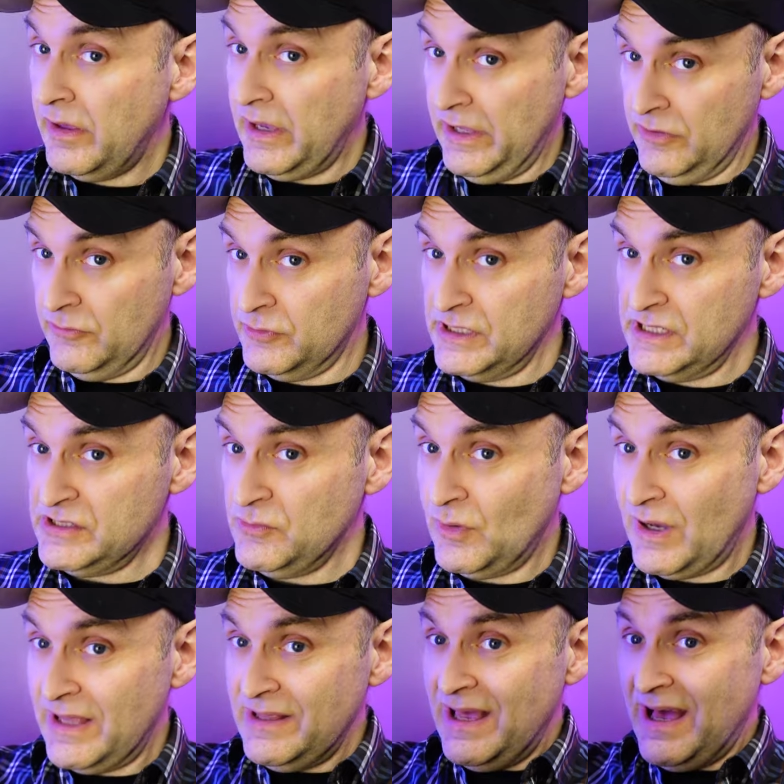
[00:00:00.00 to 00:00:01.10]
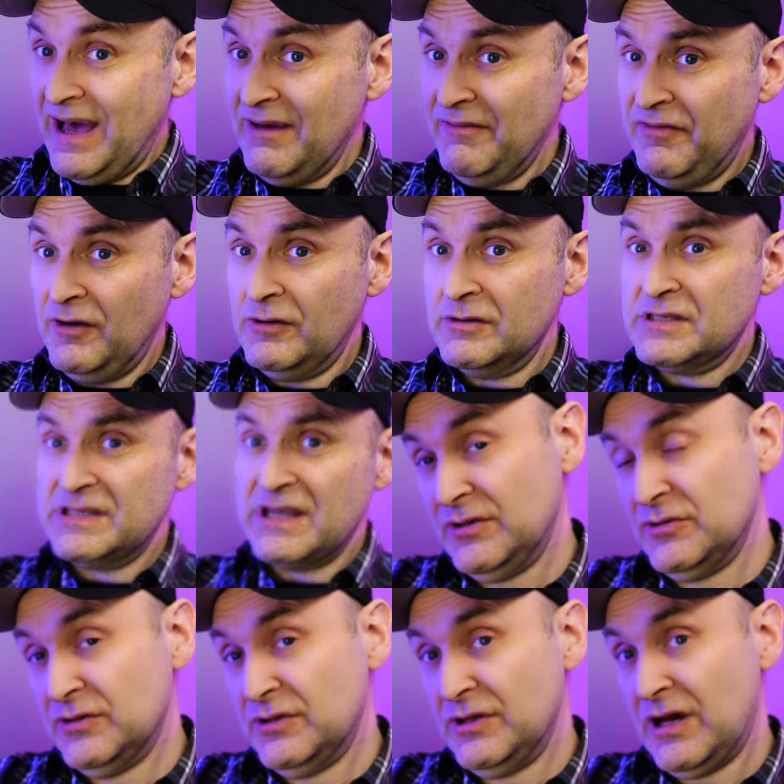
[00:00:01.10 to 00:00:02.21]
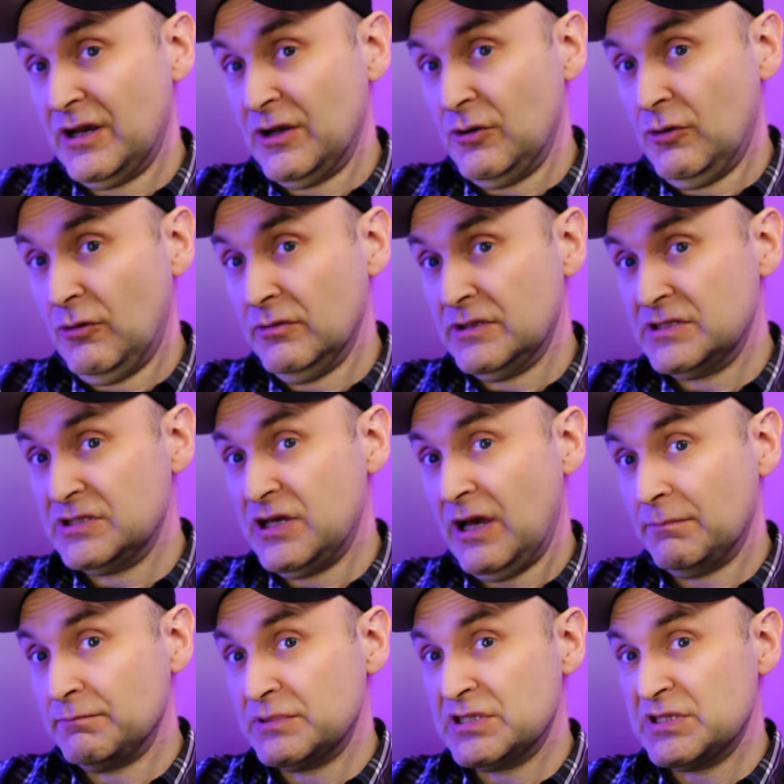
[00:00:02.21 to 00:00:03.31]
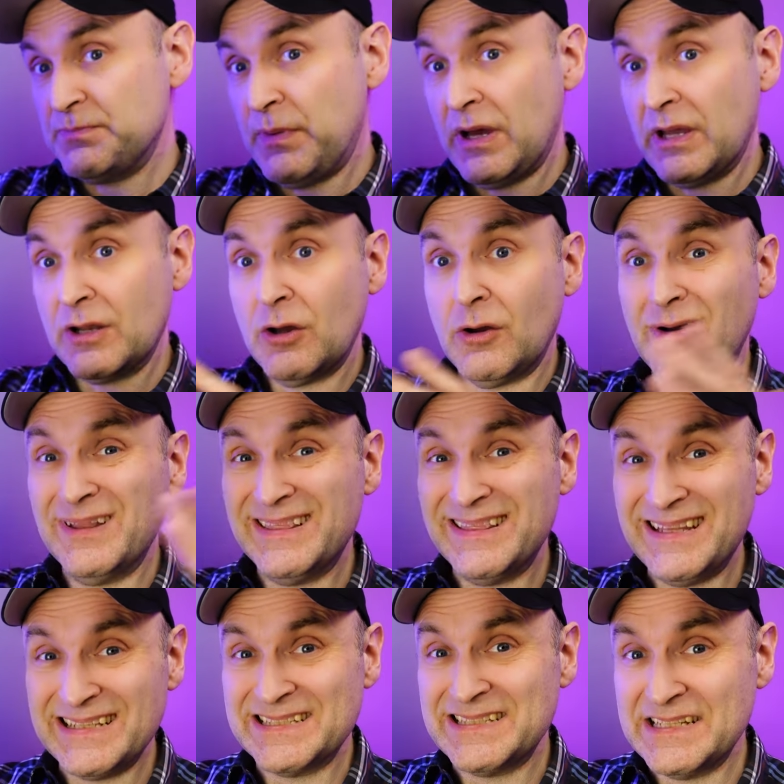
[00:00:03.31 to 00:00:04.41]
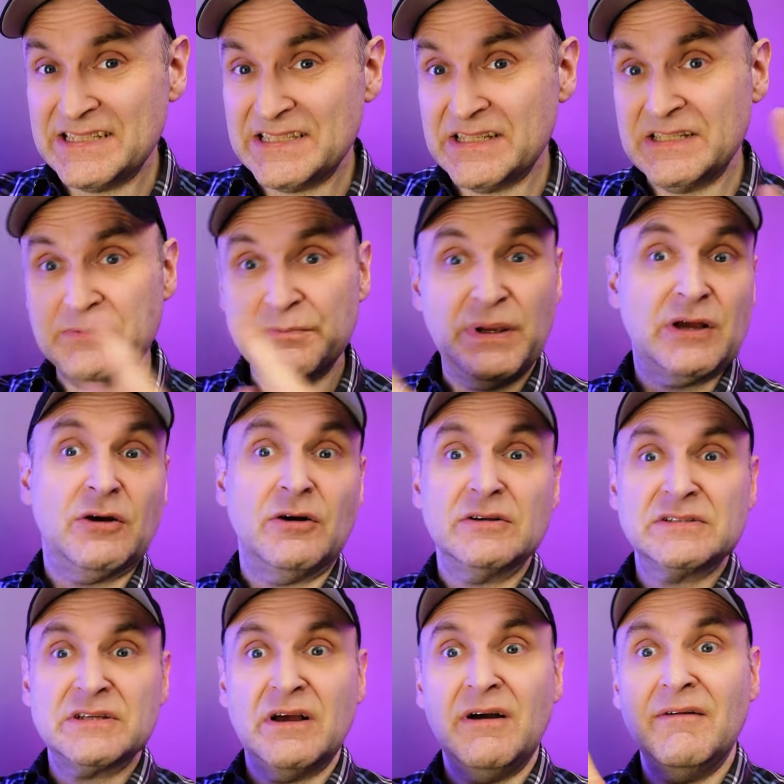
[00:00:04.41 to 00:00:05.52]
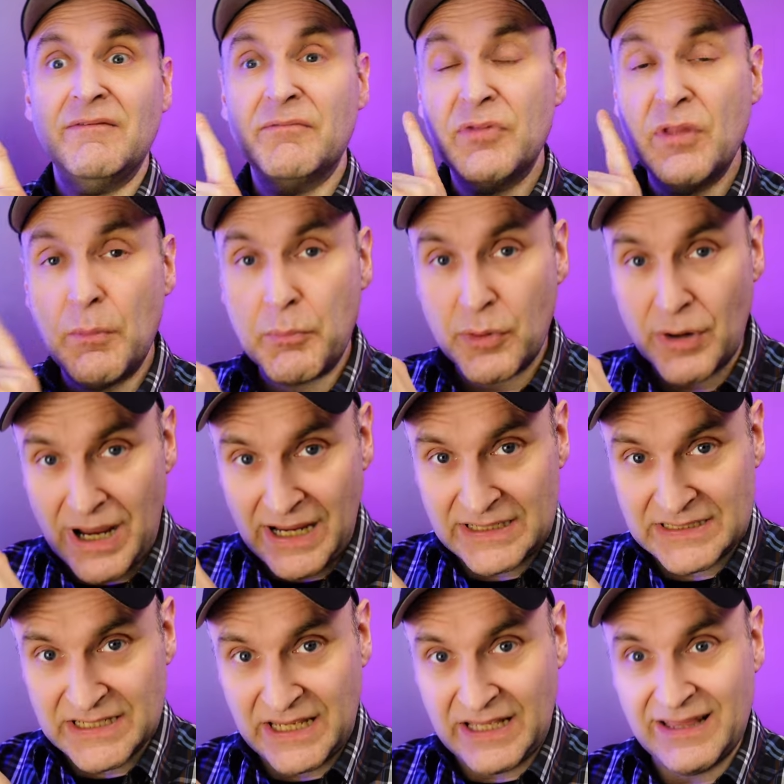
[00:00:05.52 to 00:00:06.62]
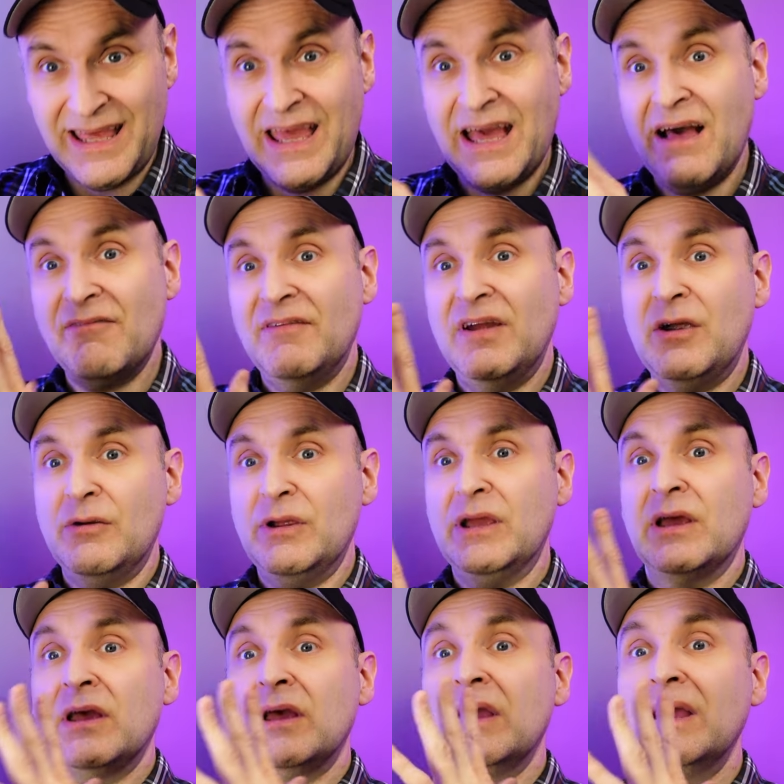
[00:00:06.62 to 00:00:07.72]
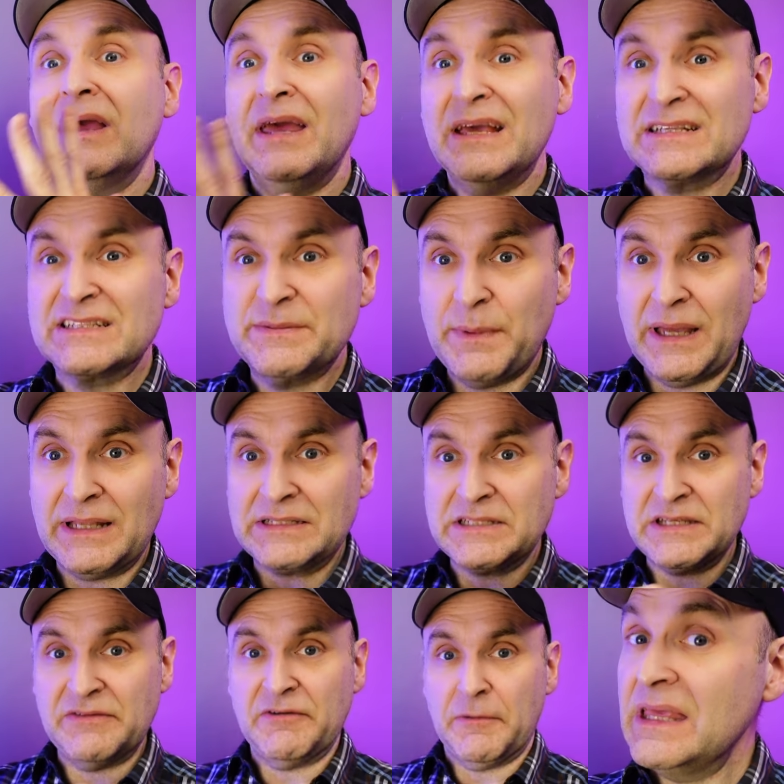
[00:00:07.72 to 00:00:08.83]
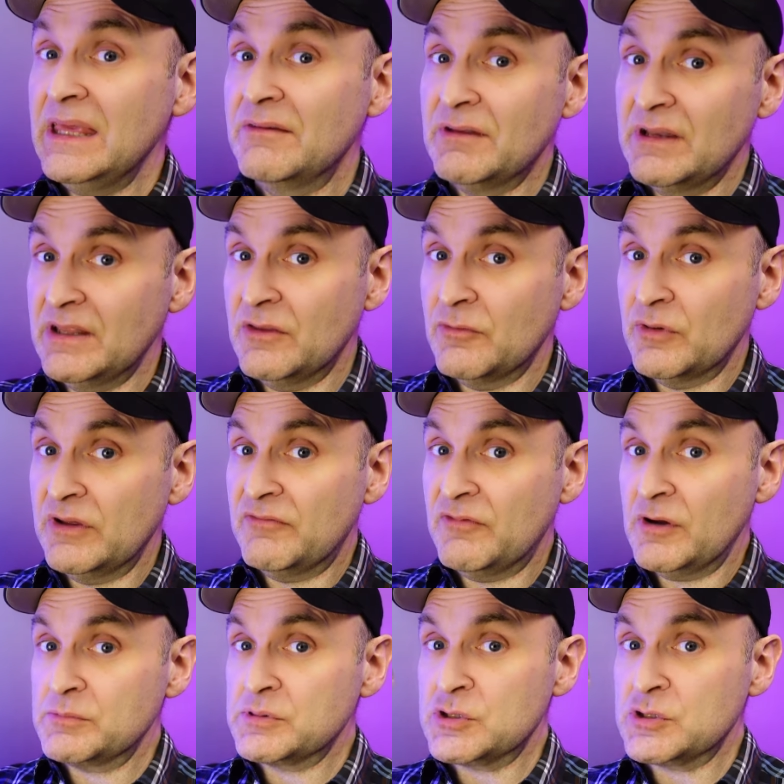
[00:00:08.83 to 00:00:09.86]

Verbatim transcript: And the reason why the iPhones do not hold the top spot on this list is because of the pricing. They are very expensive, even in the refurb